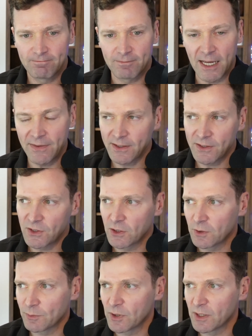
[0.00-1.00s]
I think it's going to
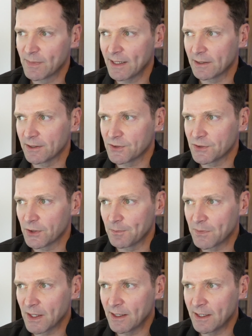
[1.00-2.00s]
hurt pretty badly. So
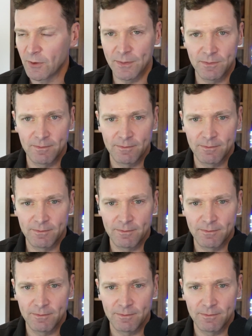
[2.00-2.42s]
anyway,